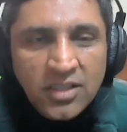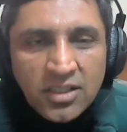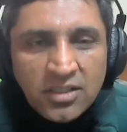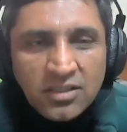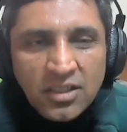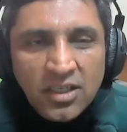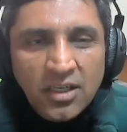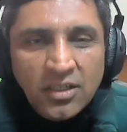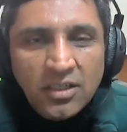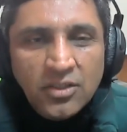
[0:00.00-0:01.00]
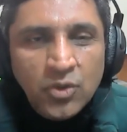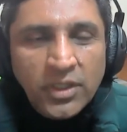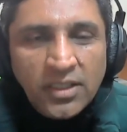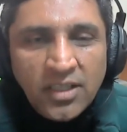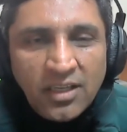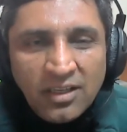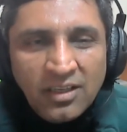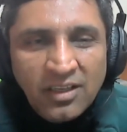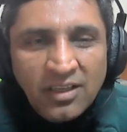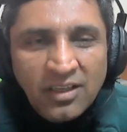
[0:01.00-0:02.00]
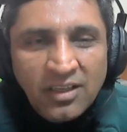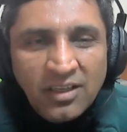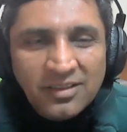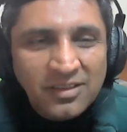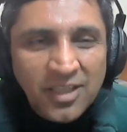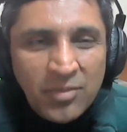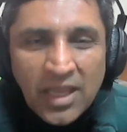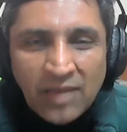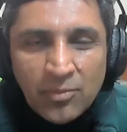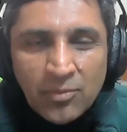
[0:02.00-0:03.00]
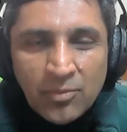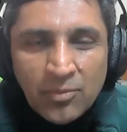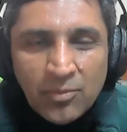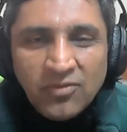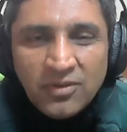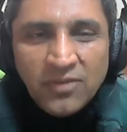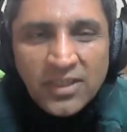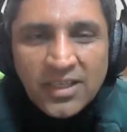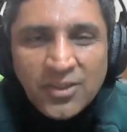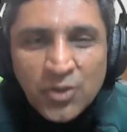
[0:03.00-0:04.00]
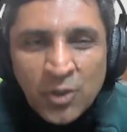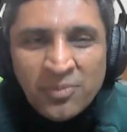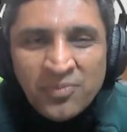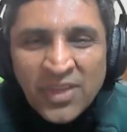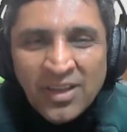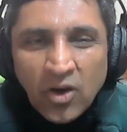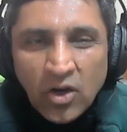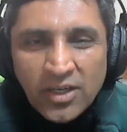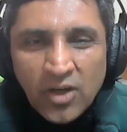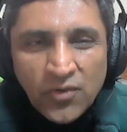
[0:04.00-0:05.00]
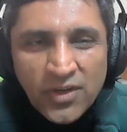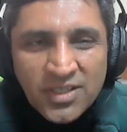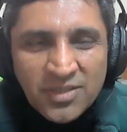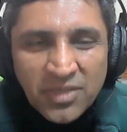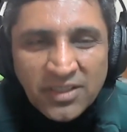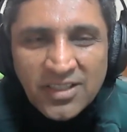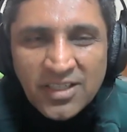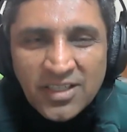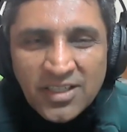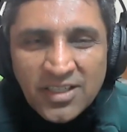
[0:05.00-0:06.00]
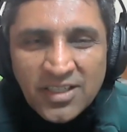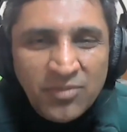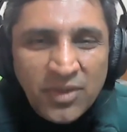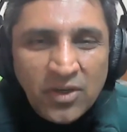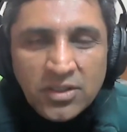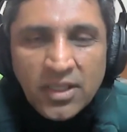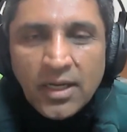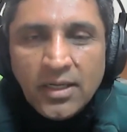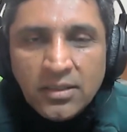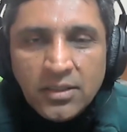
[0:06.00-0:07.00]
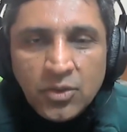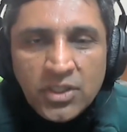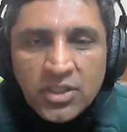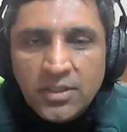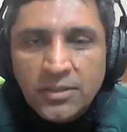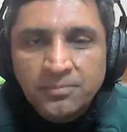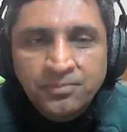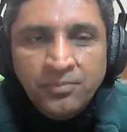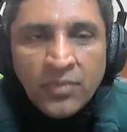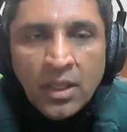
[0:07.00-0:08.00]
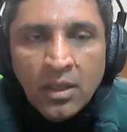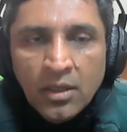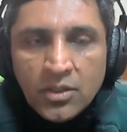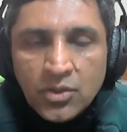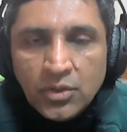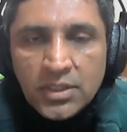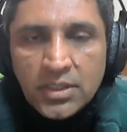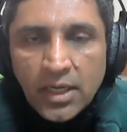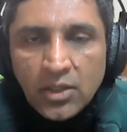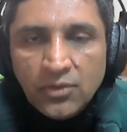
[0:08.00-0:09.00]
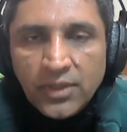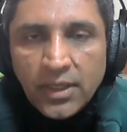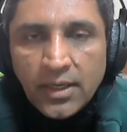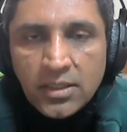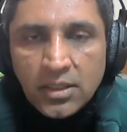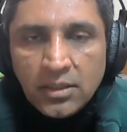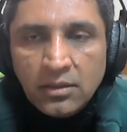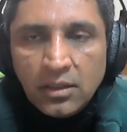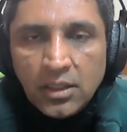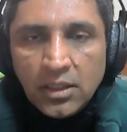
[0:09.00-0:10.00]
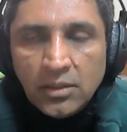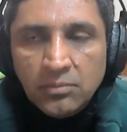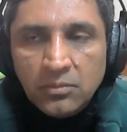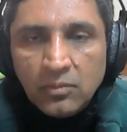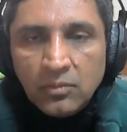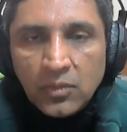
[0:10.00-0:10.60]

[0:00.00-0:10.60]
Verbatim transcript: just uh, doing nothing. And they may have important work at home or in office, but they just can't leave because they are addicted to each other. So this kind of an addiction um,